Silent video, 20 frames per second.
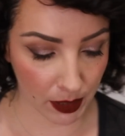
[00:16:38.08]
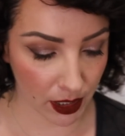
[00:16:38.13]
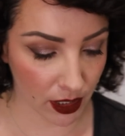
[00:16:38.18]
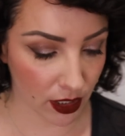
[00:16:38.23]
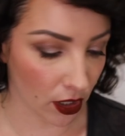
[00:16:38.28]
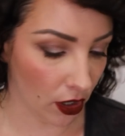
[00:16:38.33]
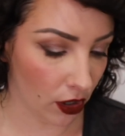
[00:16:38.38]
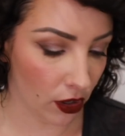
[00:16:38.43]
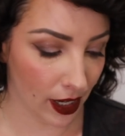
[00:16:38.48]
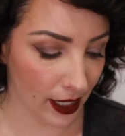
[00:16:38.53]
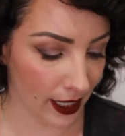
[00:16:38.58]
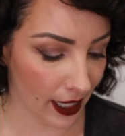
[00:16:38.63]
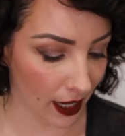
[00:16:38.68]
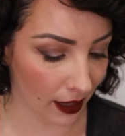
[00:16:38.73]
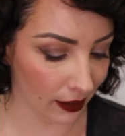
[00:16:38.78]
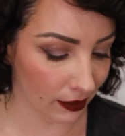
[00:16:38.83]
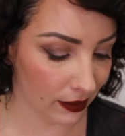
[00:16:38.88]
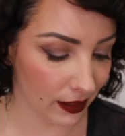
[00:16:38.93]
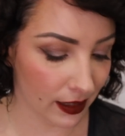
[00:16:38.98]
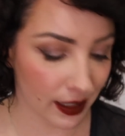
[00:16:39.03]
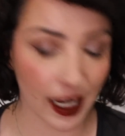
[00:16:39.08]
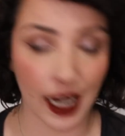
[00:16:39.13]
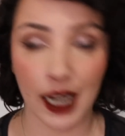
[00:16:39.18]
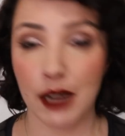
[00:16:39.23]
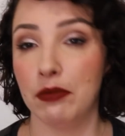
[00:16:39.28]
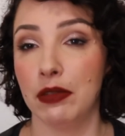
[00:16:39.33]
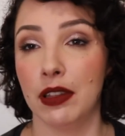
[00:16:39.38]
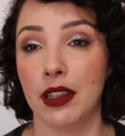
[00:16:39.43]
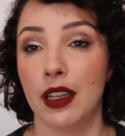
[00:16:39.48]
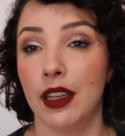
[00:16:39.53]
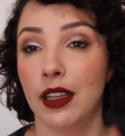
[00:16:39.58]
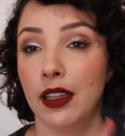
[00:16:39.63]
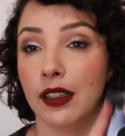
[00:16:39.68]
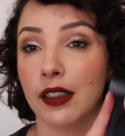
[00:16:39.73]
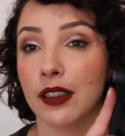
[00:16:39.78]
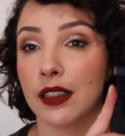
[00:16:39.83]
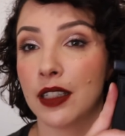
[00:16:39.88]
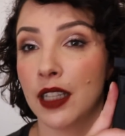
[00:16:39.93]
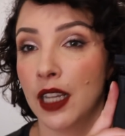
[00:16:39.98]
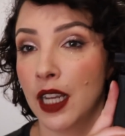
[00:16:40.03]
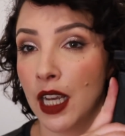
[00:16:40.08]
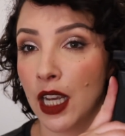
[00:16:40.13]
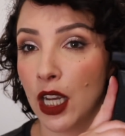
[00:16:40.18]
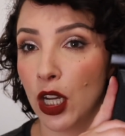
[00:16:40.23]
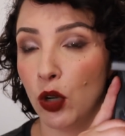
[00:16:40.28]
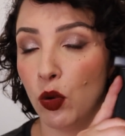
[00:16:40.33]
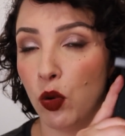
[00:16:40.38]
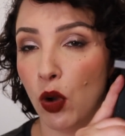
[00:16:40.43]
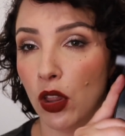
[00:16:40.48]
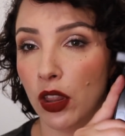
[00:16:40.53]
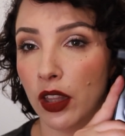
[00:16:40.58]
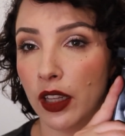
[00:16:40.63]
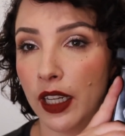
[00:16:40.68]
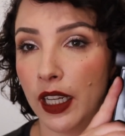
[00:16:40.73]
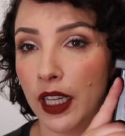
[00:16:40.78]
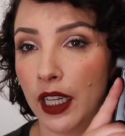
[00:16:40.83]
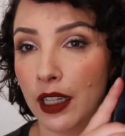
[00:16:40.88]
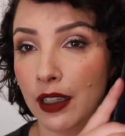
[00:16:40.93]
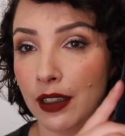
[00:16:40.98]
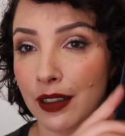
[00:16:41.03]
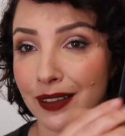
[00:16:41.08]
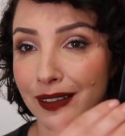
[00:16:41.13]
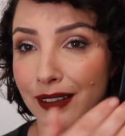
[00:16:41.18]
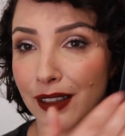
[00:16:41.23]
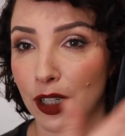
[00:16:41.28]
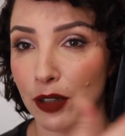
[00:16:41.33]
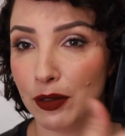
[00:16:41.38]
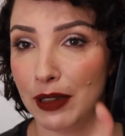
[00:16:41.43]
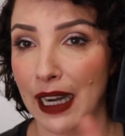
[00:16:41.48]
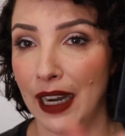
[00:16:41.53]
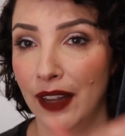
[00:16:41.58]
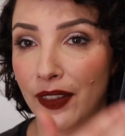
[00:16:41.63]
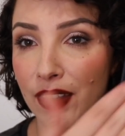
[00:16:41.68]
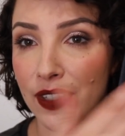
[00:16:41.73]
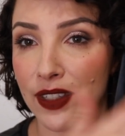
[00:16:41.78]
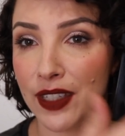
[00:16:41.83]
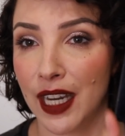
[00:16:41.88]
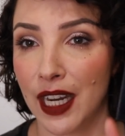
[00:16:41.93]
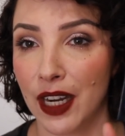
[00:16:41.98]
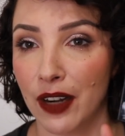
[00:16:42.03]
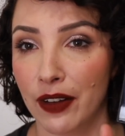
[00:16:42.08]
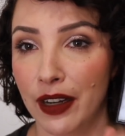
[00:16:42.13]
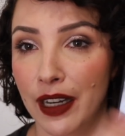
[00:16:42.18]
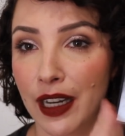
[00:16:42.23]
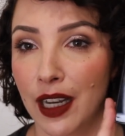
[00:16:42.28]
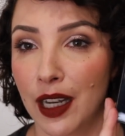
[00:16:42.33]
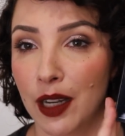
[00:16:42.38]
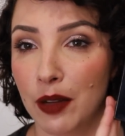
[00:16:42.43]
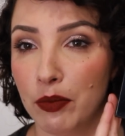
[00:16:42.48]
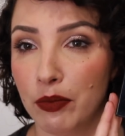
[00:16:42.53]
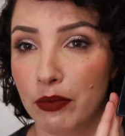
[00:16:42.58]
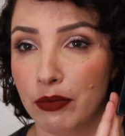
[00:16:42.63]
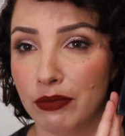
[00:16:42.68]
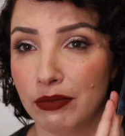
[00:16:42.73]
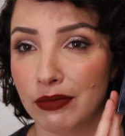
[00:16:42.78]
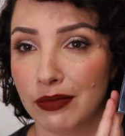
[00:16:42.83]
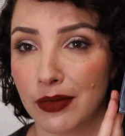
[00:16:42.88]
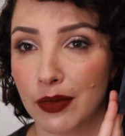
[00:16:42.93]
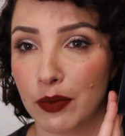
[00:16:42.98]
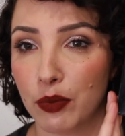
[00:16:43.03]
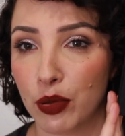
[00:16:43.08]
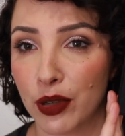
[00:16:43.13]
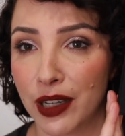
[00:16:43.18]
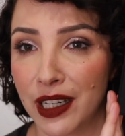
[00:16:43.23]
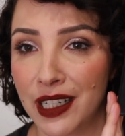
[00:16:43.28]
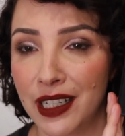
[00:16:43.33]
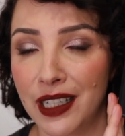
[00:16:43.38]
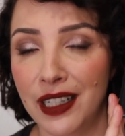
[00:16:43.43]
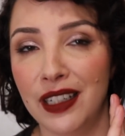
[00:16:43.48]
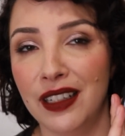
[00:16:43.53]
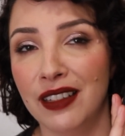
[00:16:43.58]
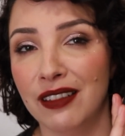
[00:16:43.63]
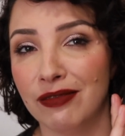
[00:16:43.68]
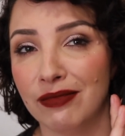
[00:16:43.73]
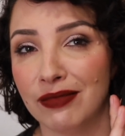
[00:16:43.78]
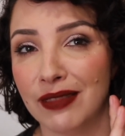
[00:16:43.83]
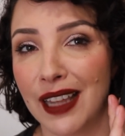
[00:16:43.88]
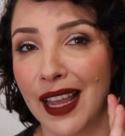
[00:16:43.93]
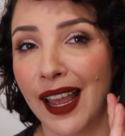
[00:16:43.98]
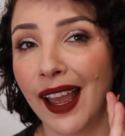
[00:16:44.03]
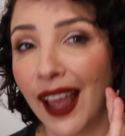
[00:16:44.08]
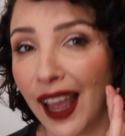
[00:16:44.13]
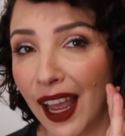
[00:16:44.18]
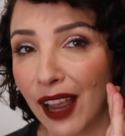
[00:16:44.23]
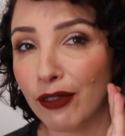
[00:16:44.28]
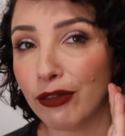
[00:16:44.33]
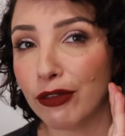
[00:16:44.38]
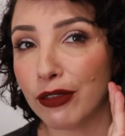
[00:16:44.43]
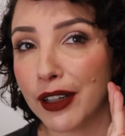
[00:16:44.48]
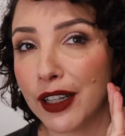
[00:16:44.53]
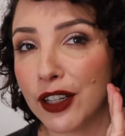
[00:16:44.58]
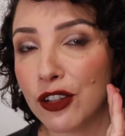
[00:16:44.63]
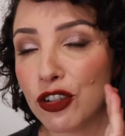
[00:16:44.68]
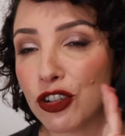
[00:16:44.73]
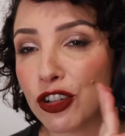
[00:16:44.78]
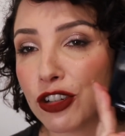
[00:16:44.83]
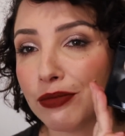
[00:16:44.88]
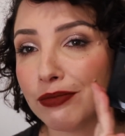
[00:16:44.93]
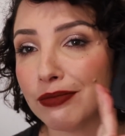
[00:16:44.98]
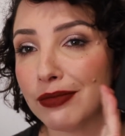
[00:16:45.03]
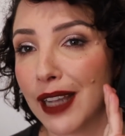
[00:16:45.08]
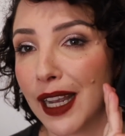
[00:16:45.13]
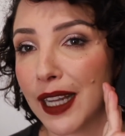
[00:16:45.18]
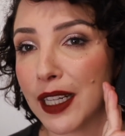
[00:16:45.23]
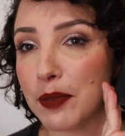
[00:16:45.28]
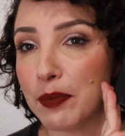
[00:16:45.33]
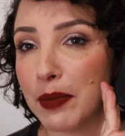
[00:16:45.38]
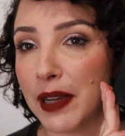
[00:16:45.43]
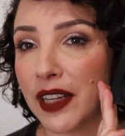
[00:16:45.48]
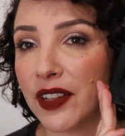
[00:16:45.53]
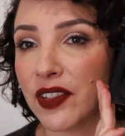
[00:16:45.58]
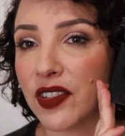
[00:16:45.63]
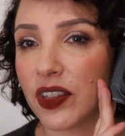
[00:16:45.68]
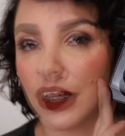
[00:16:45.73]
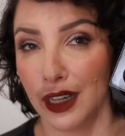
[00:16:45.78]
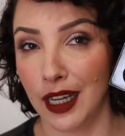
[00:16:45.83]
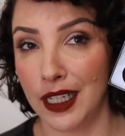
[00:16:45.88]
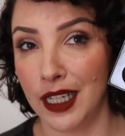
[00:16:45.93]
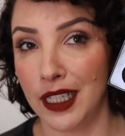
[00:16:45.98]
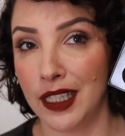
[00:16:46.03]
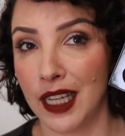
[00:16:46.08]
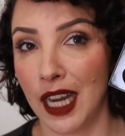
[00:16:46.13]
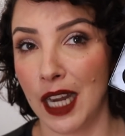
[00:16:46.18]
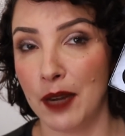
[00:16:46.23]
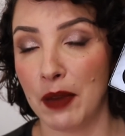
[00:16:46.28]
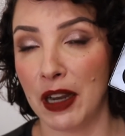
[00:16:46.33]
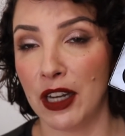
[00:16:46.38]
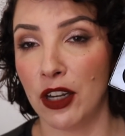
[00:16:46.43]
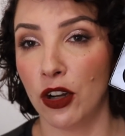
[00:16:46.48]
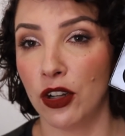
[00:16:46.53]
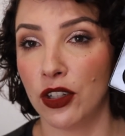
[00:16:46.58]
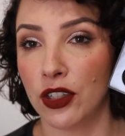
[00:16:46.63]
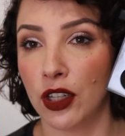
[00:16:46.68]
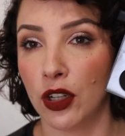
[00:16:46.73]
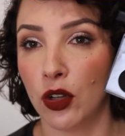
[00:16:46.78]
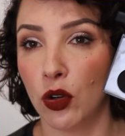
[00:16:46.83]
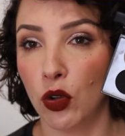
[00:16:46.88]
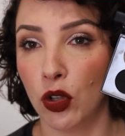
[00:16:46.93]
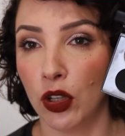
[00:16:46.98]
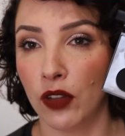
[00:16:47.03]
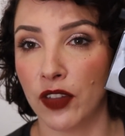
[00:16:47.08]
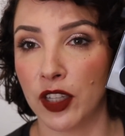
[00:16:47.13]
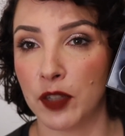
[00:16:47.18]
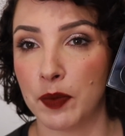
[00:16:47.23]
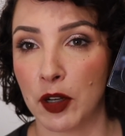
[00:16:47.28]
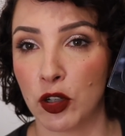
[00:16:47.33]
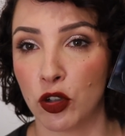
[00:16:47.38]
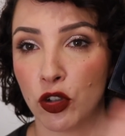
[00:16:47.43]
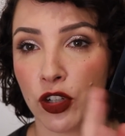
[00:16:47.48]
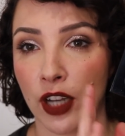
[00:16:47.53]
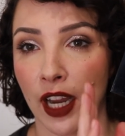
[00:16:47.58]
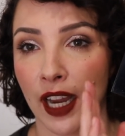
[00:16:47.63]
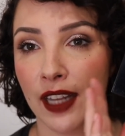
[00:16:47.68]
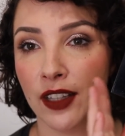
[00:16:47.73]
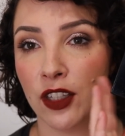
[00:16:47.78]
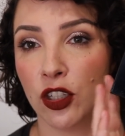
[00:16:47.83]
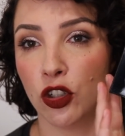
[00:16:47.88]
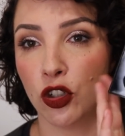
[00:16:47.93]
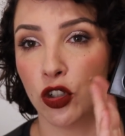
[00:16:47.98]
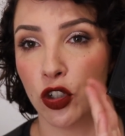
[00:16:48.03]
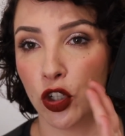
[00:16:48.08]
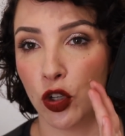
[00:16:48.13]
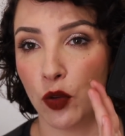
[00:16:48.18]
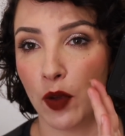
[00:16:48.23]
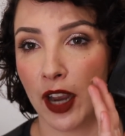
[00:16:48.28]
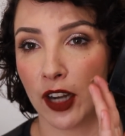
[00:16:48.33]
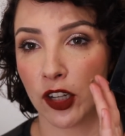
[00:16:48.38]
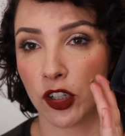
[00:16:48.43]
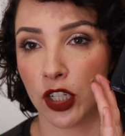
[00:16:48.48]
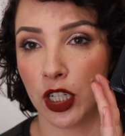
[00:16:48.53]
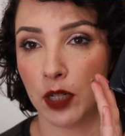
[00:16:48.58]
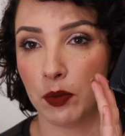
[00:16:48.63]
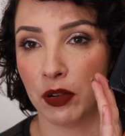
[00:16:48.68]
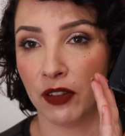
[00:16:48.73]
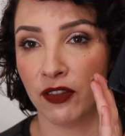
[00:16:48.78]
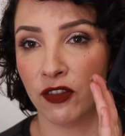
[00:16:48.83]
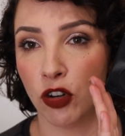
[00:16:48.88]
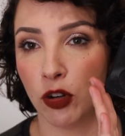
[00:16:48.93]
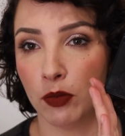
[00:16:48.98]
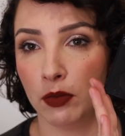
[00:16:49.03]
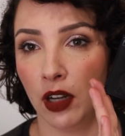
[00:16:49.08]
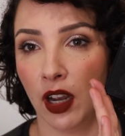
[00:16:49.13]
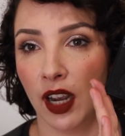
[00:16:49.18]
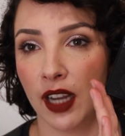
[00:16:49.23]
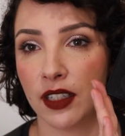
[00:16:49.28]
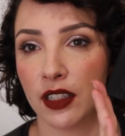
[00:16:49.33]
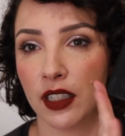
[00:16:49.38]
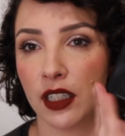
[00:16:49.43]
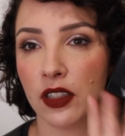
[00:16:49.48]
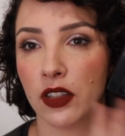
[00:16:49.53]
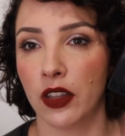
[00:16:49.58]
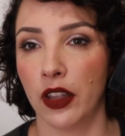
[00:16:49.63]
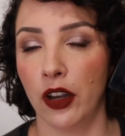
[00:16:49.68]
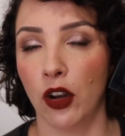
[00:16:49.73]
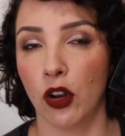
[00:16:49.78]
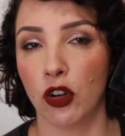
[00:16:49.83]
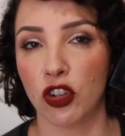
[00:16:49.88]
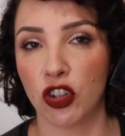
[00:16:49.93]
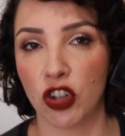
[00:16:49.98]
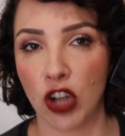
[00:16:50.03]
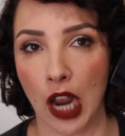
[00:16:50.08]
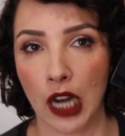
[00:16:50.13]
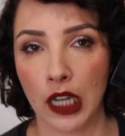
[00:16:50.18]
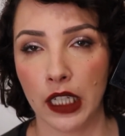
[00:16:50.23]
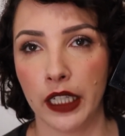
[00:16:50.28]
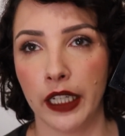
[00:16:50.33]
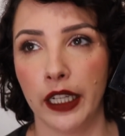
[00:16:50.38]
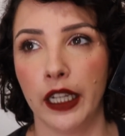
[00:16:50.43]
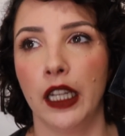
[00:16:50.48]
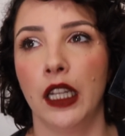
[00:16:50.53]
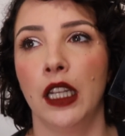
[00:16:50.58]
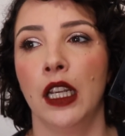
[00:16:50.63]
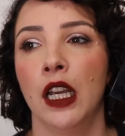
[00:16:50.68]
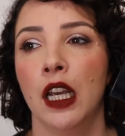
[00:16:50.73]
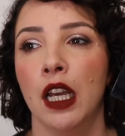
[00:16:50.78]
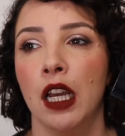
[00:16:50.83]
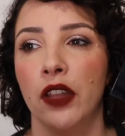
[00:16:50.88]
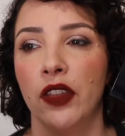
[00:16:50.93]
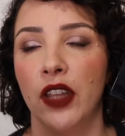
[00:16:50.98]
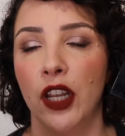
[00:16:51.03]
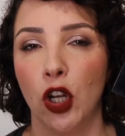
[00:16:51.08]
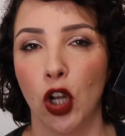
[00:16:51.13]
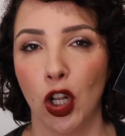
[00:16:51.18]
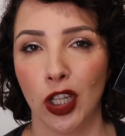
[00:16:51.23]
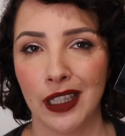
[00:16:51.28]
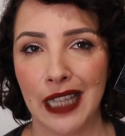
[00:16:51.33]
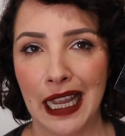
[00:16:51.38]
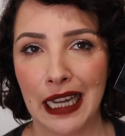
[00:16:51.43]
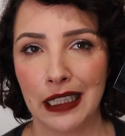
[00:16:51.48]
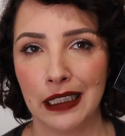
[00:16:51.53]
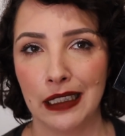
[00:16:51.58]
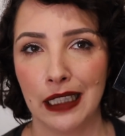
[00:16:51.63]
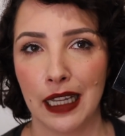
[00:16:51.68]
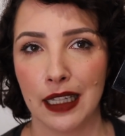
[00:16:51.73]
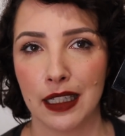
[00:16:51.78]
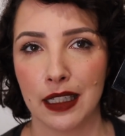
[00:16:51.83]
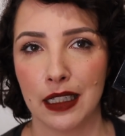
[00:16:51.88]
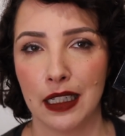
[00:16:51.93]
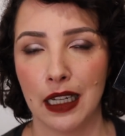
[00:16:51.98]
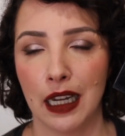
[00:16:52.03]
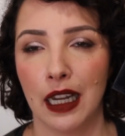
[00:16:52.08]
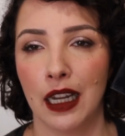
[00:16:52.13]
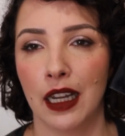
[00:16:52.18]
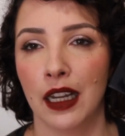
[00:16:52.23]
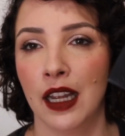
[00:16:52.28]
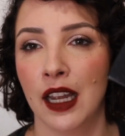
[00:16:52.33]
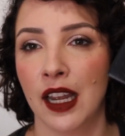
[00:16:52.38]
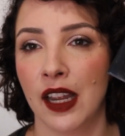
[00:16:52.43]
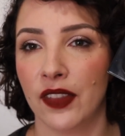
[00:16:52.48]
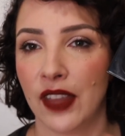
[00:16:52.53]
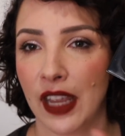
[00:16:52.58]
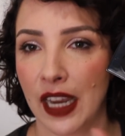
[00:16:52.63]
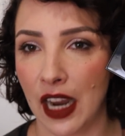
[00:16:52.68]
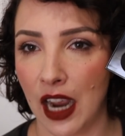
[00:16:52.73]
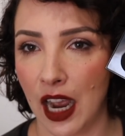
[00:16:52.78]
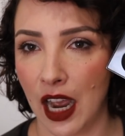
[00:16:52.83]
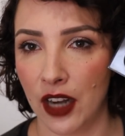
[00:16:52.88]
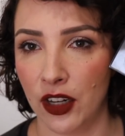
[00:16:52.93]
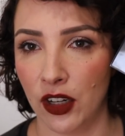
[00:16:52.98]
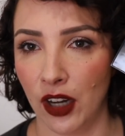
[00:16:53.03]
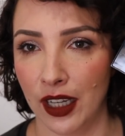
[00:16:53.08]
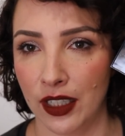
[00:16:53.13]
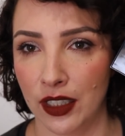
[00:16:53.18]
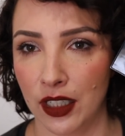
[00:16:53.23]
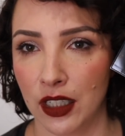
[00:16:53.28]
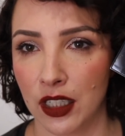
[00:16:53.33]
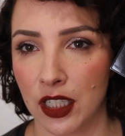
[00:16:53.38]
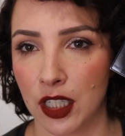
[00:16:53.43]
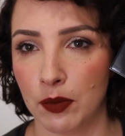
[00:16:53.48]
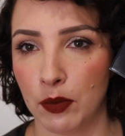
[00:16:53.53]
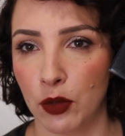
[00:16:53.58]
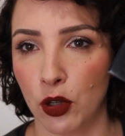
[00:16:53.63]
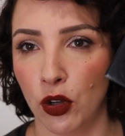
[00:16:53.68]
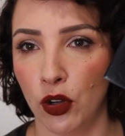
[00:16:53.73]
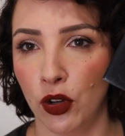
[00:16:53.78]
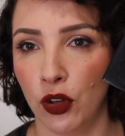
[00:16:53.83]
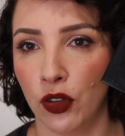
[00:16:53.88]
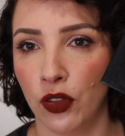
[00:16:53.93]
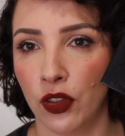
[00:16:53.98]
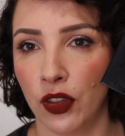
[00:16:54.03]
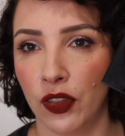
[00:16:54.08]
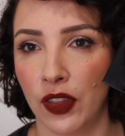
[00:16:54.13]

So again, same things, quality around this area, pretty average at best. I did say in my notes that all of the special shades do actually perform nicely, so they're not chunky, they're not lackluster, they are nice and smooth.